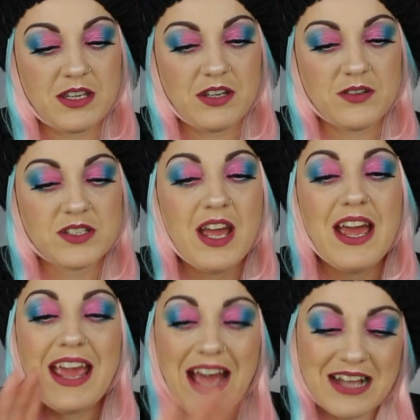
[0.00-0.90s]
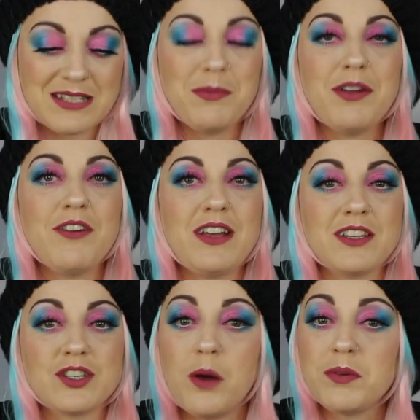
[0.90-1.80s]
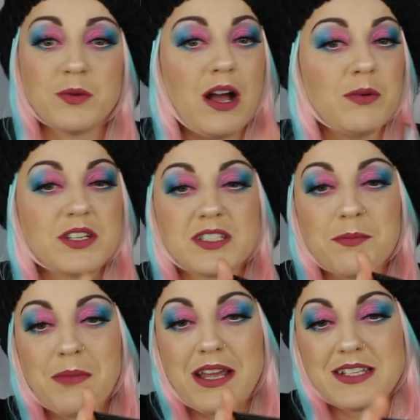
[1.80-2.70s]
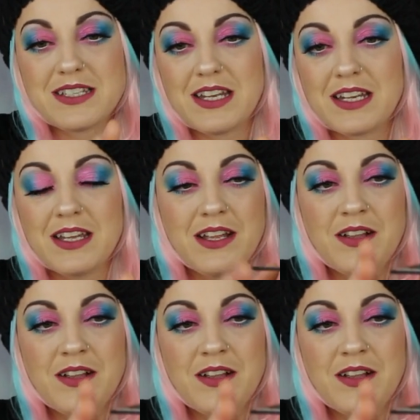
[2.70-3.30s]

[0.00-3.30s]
they use. It has a mirror in the top as well, which is amazing.